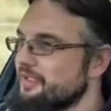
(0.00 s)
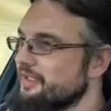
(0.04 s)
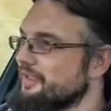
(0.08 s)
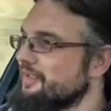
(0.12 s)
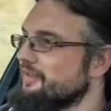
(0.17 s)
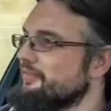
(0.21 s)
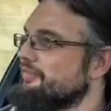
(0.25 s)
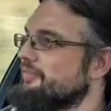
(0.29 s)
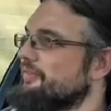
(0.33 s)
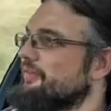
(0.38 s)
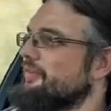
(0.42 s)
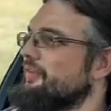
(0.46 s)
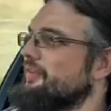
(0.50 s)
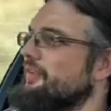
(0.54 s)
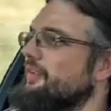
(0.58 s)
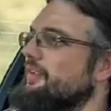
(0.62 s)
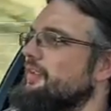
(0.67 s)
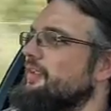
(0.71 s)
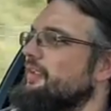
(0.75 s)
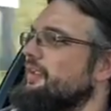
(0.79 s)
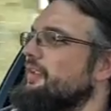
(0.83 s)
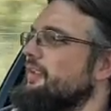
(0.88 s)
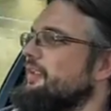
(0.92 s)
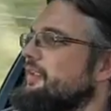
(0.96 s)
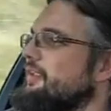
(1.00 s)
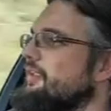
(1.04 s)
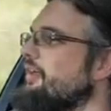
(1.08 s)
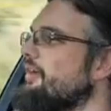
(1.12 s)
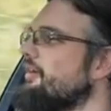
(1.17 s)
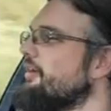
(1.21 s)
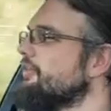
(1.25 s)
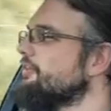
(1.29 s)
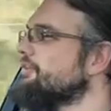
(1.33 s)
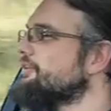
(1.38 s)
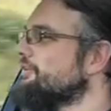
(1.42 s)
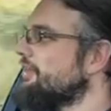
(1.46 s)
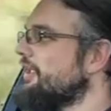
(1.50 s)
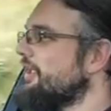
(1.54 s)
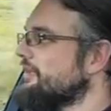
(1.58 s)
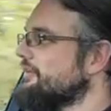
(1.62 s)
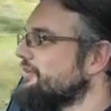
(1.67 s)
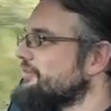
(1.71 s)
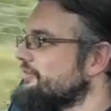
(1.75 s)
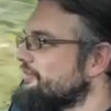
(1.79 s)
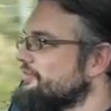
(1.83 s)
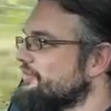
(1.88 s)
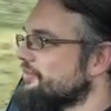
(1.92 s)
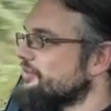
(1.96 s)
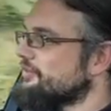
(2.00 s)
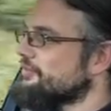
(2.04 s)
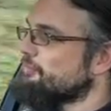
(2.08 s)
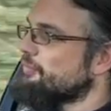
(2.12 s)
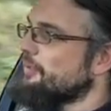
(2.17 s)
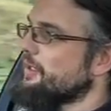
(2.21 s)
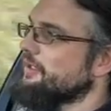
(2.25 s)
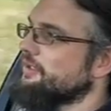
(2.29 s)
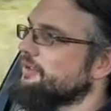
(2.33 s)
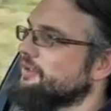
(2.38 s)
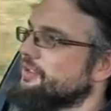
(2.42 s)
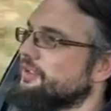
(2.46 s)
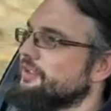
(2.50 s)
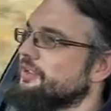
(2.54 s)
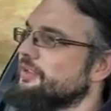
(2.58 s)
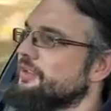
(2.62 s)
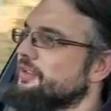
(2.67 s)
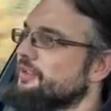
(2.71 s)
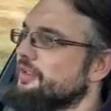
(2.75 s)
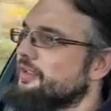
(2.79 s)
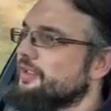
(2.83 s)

And the hydroactive suspension,